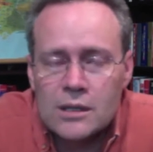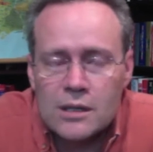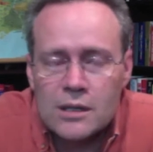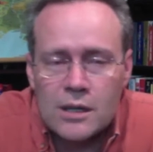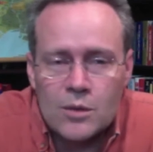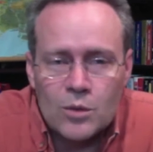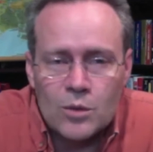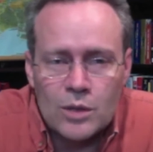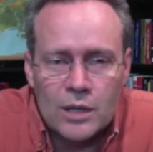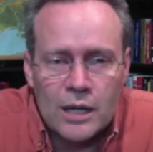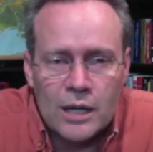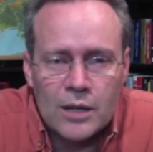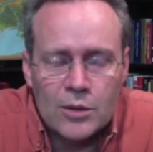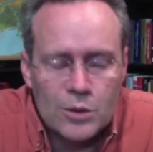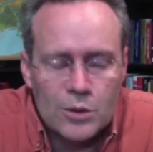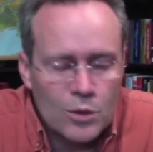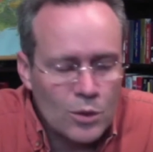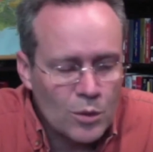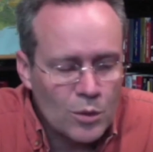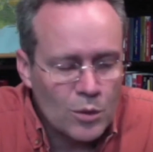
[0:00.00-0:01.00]
and we're
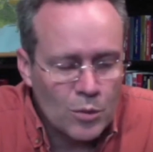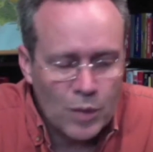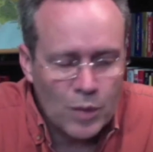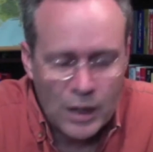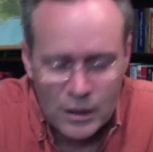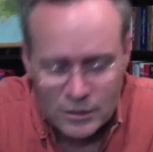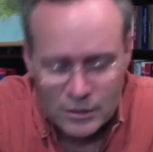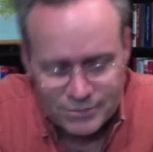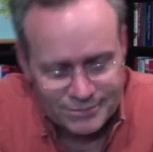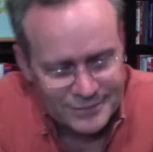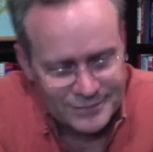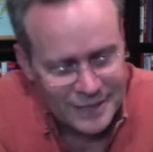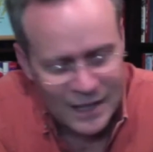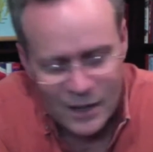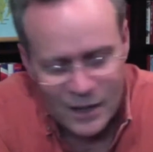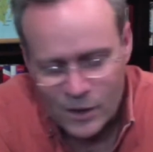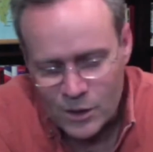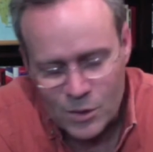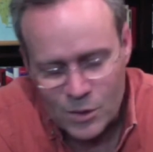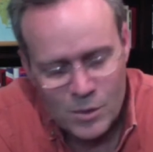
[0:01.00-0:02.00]
down to about,
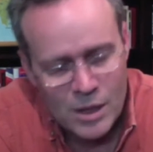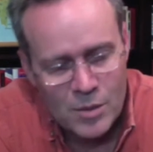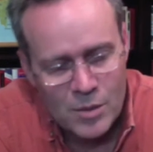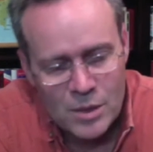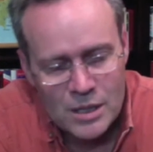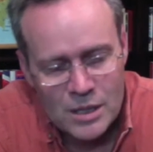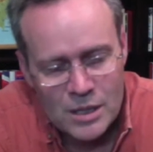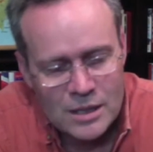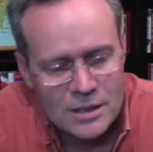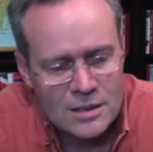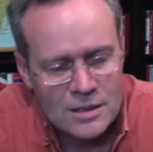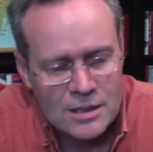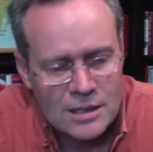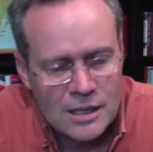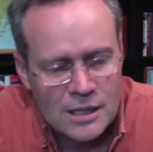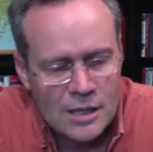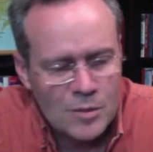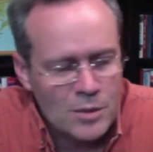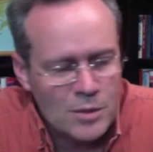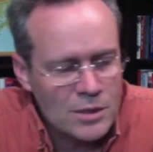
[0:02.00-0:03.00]
I don't know, maybe a dozen
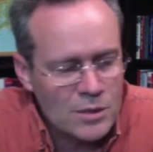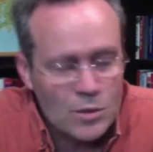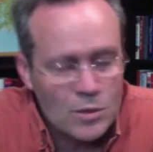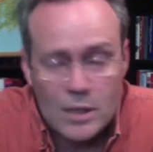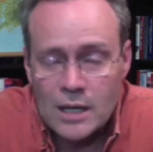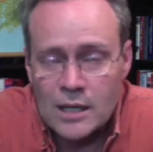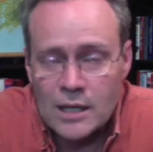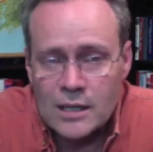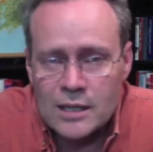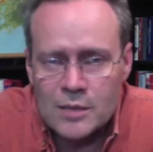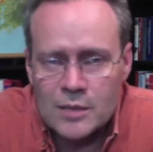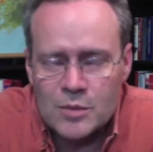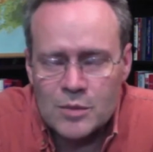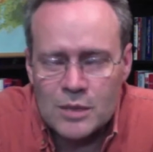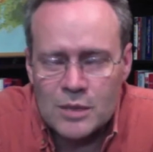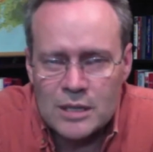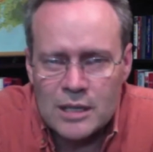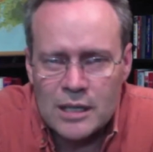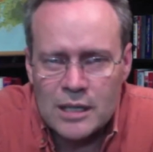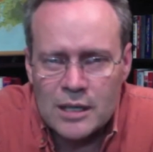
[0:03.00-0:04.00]
copies, and we got to keep
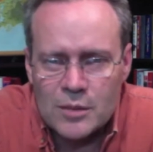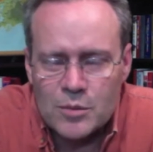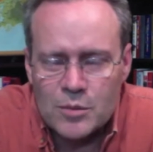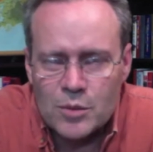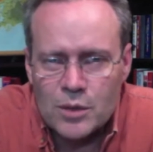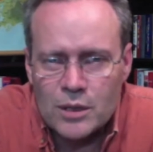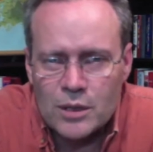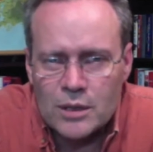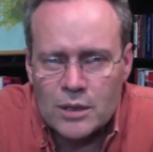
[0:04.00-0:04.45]
this guy in print.